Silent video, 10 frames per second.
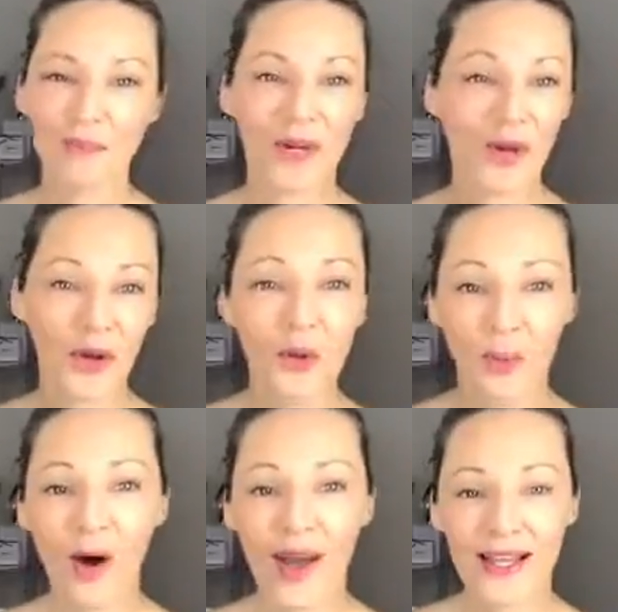But her
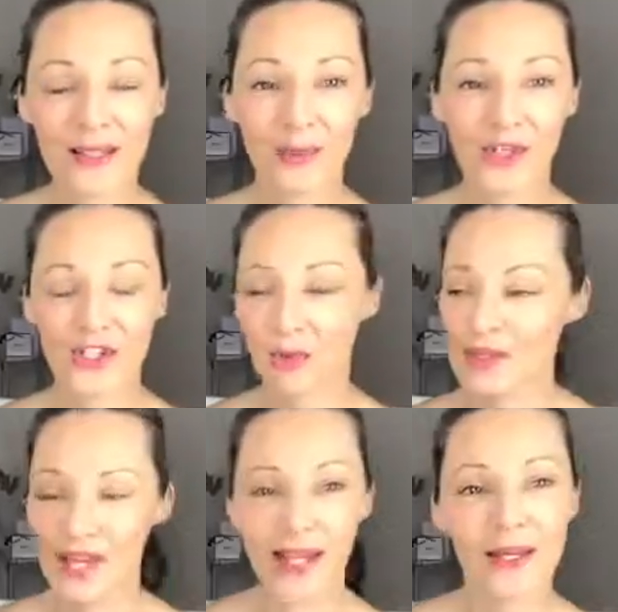why is because she
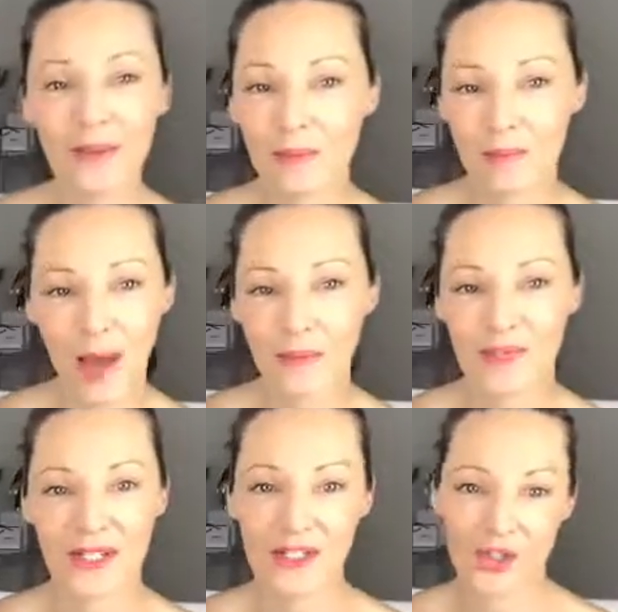wants other
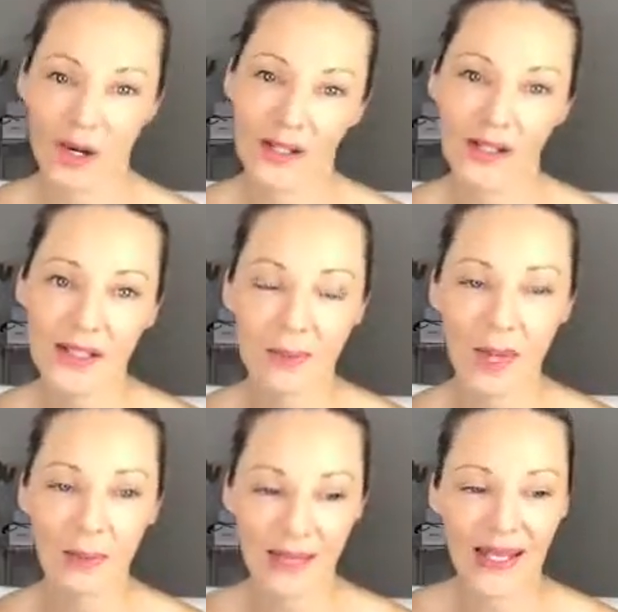mums that are struggling to be
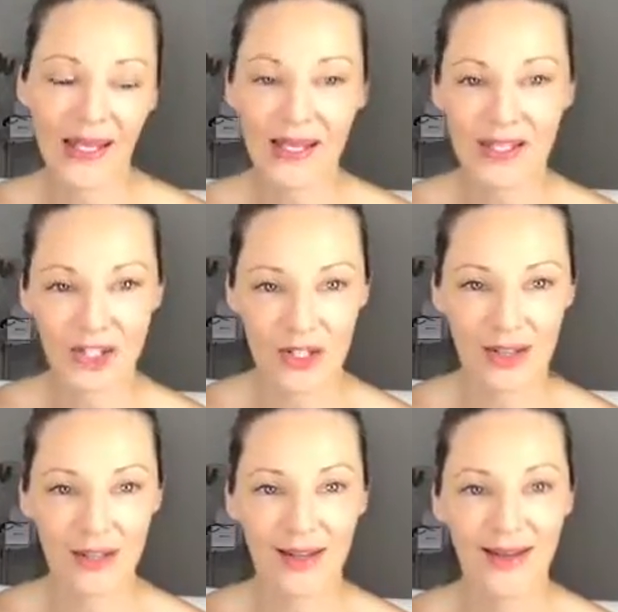able to get into
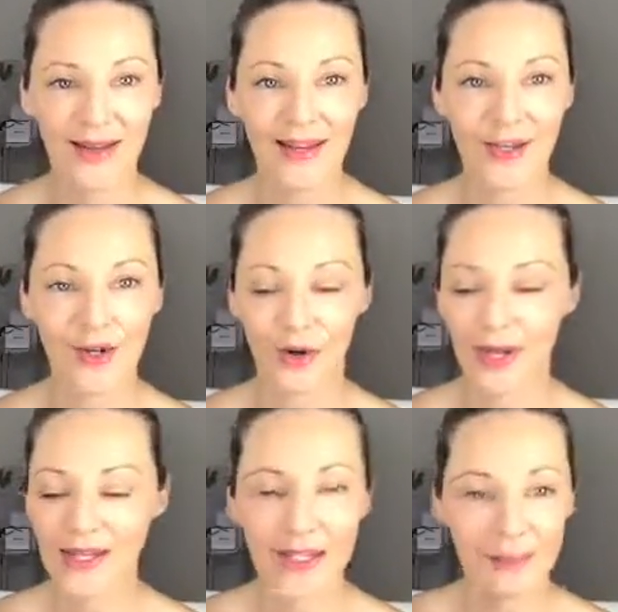the, you know,
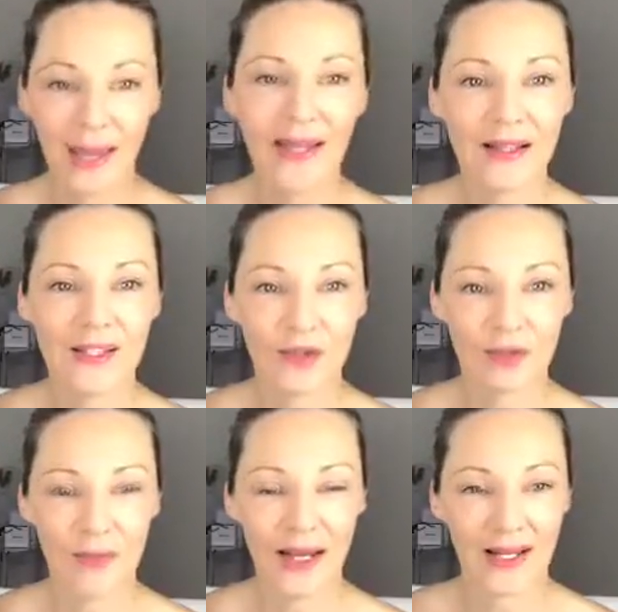into making the sort
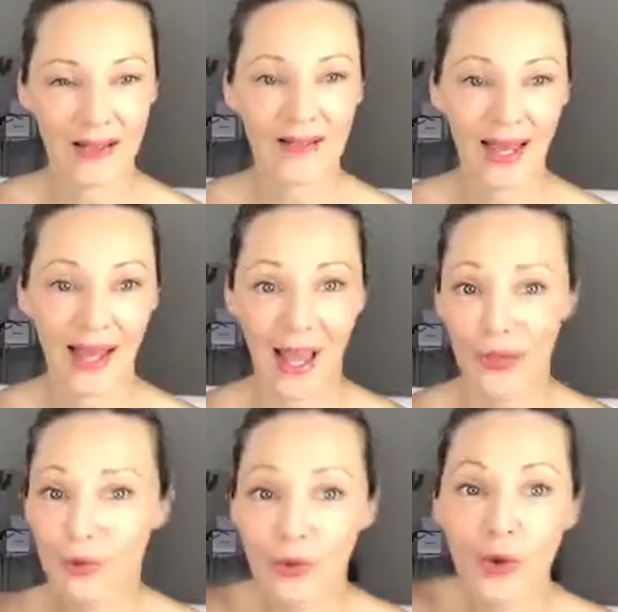of money that they
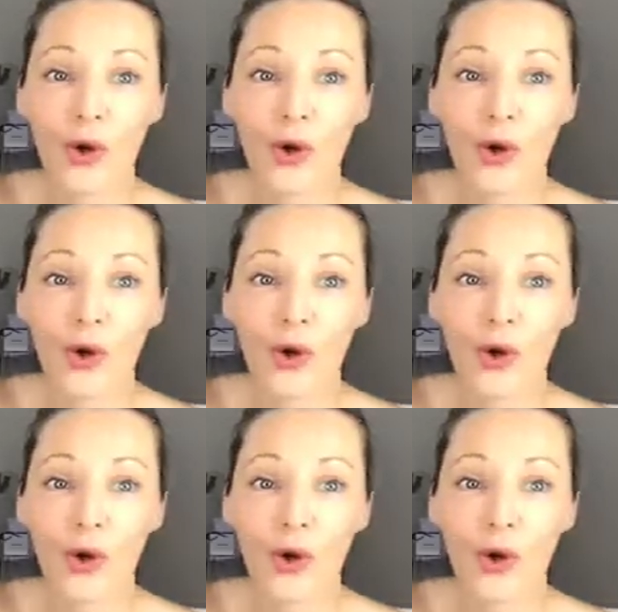can through